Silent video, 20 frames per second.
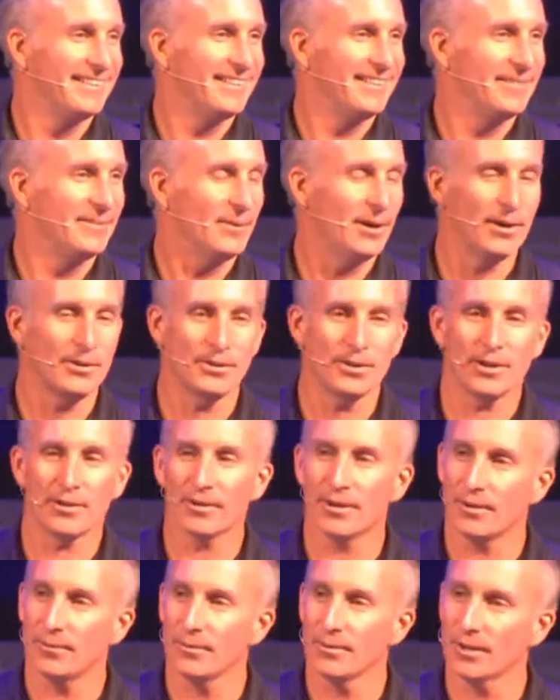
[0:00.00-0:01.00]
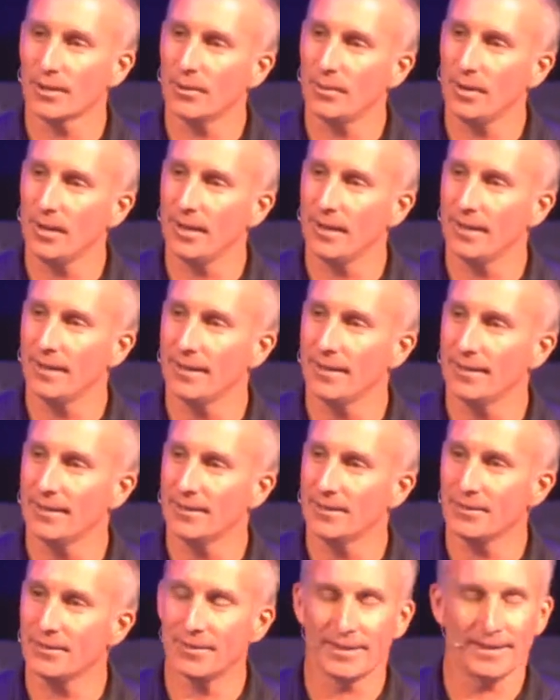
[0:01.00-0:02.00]
Wow, y'all got really quiet. Huh?
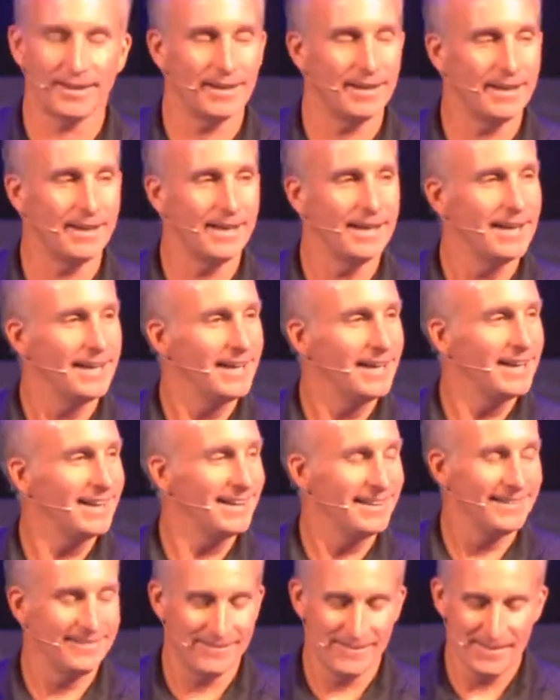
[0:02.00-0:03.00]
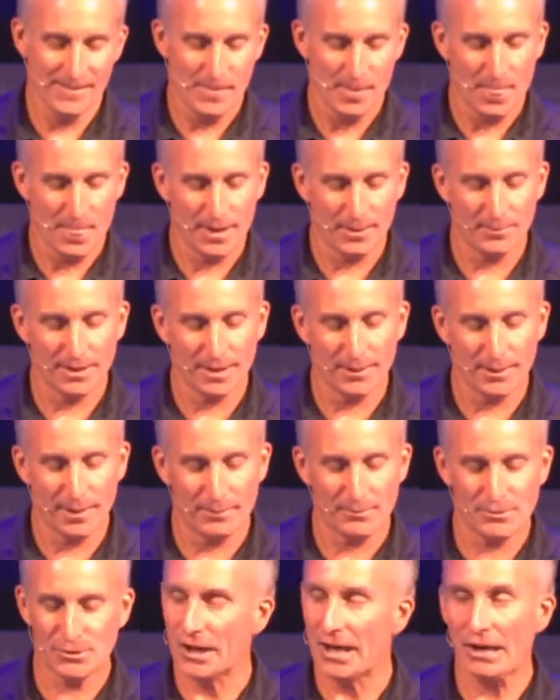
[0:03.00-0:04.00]
You, I'm, not,
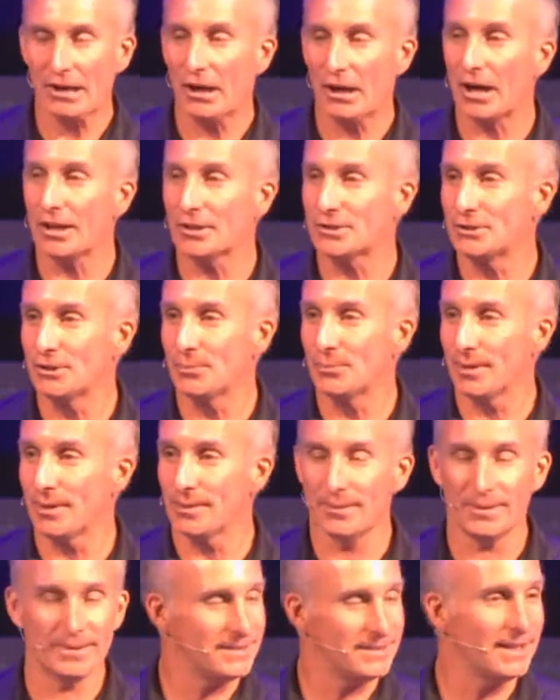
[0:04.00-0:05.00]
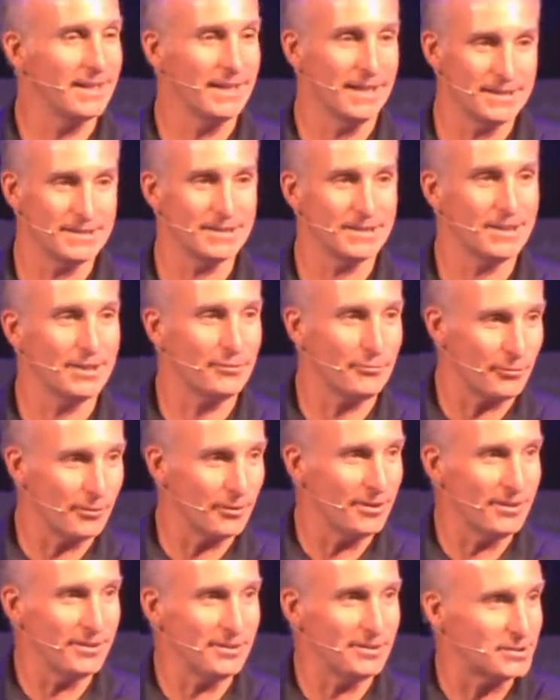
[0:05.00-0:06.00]
I'm trying not to, but let me tell you, isn't it
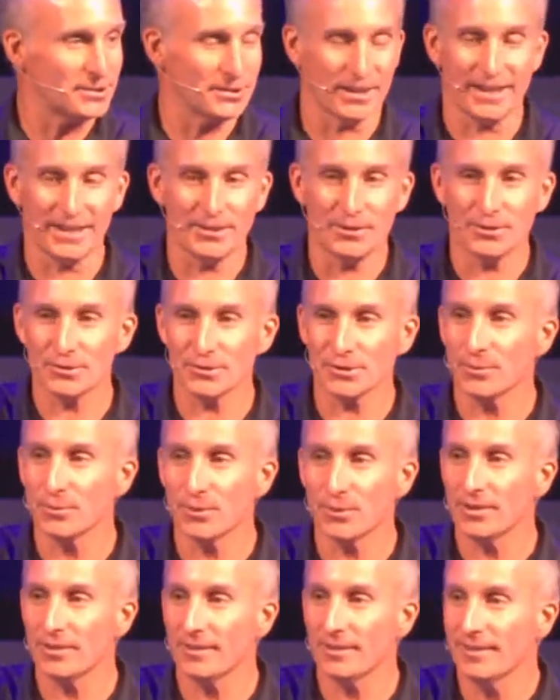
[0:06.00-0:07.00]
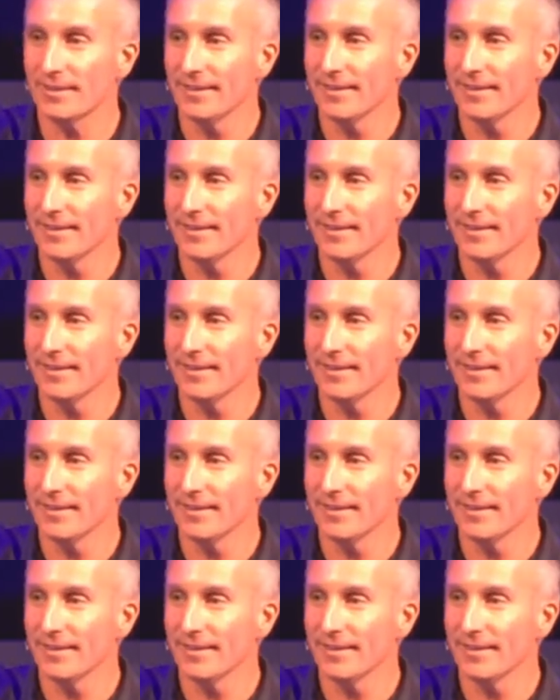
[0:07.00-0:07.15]
fun to slander someone?